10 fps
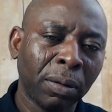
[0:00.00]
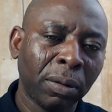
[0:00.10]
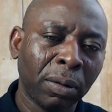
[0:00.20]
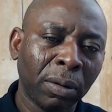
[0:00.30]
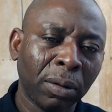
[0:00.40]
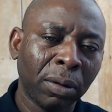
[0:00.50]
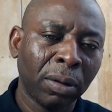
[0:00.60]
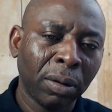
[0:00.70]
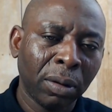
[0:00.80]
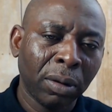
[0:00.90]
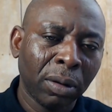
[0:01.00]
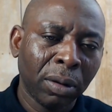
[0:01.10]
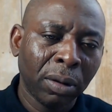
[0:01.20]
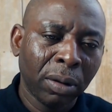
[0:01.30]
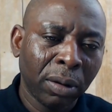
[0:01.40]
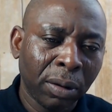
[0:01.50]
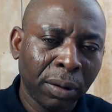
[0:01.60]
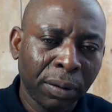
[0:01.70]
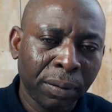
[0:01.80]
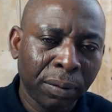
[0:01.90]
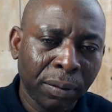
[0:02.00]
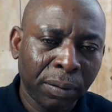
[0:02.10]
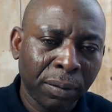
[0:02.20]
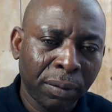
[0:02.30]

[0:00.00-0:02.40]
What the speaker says: No one is speaking in this clip.